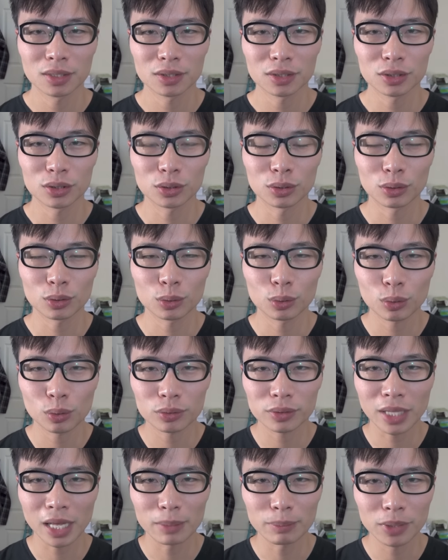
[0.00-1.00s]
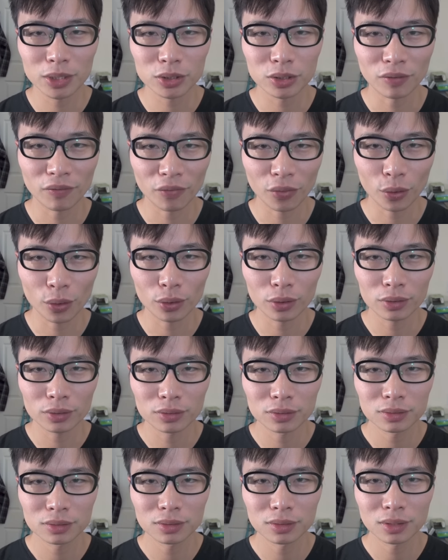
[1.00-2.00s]
to grow that much of fur?
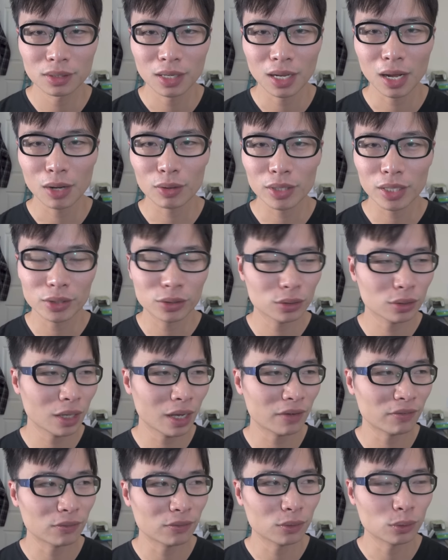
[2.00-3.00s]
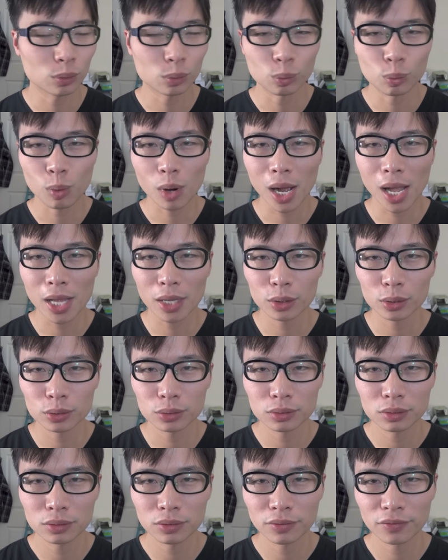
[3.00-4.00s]
How can you have
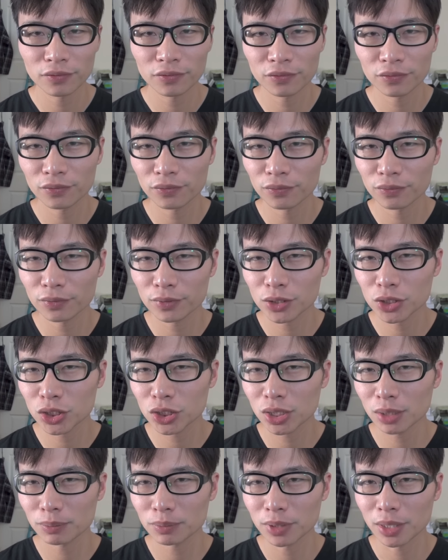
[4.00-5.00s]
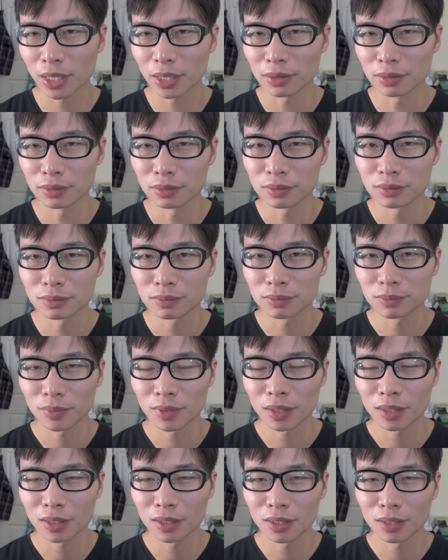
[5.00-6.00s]
wild sheep then?
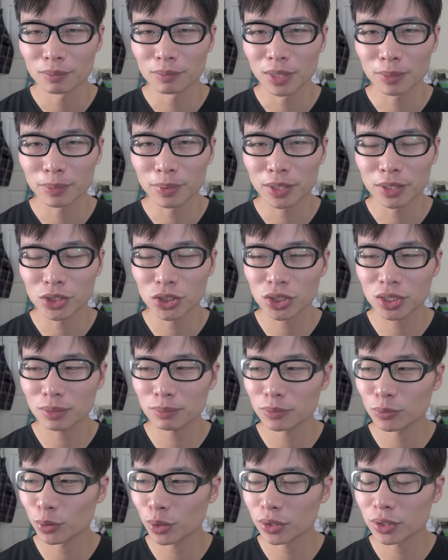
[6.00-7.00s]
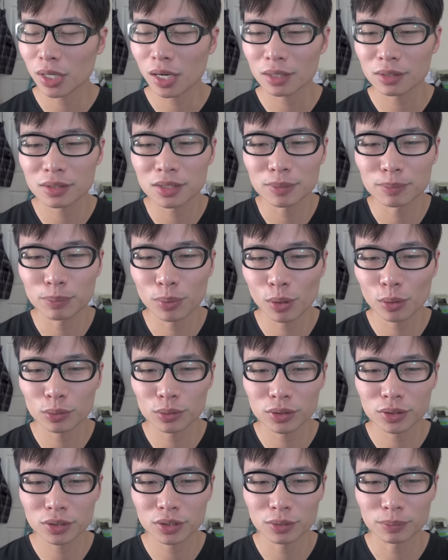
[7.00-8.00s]
Maybe sheep were not
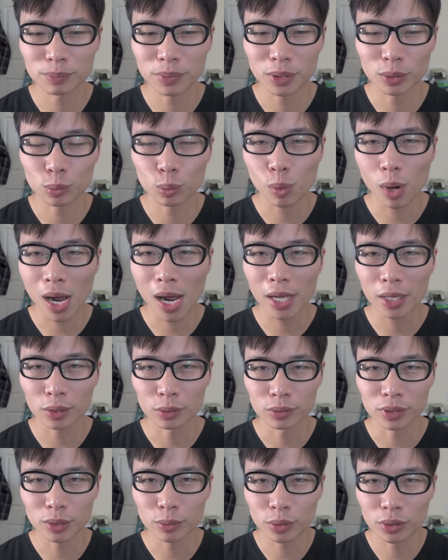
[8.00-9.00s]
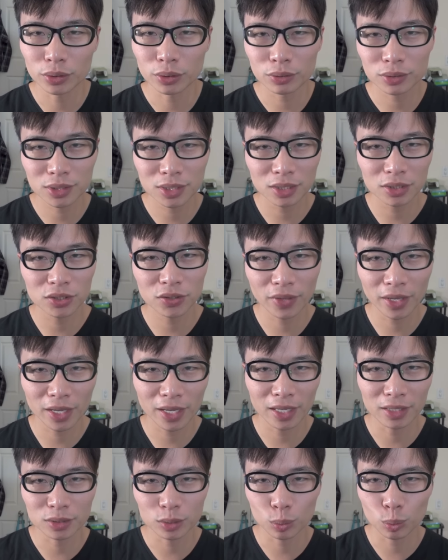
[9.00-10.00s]
supposed to be wild. There were no such
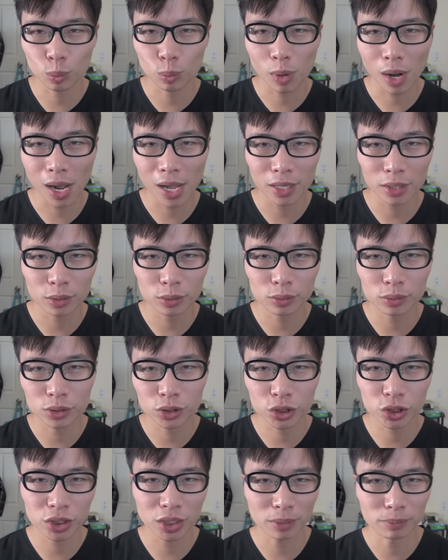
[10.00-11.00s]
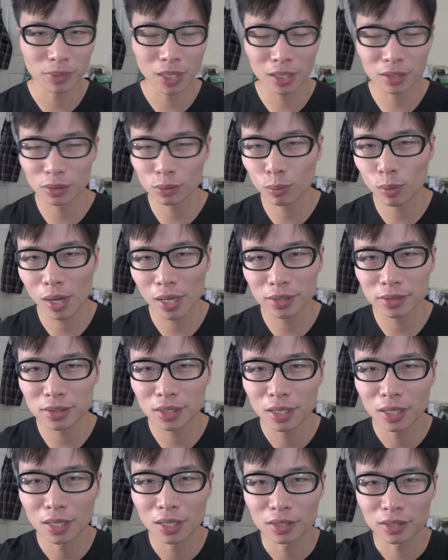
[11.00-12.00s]
thing as wild sheep. Otherwise,
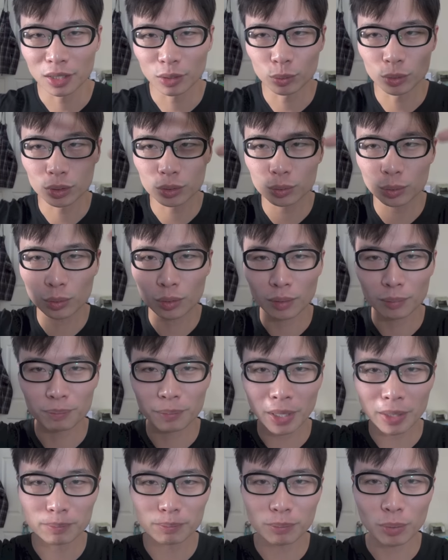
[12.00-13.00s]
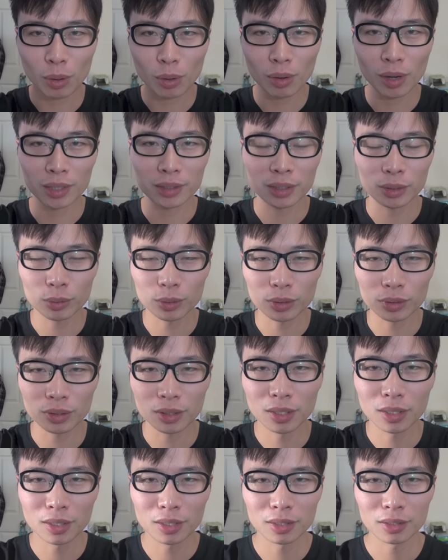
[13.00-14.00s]
they would grow a big ball and they would
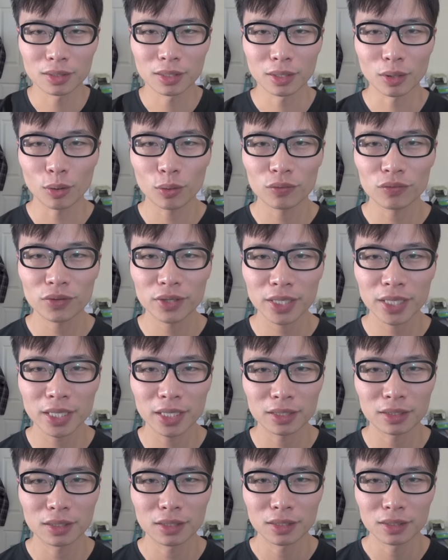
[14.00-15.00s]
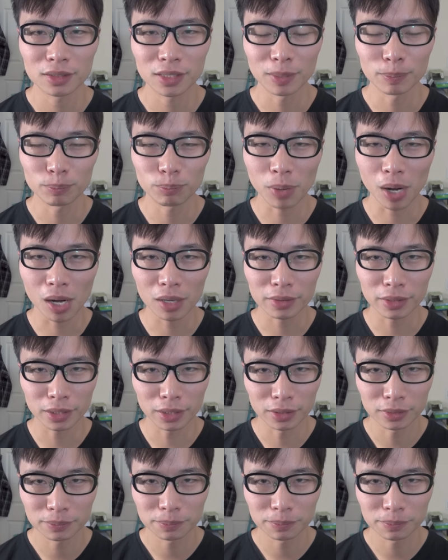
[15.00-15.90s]
like overheat the body.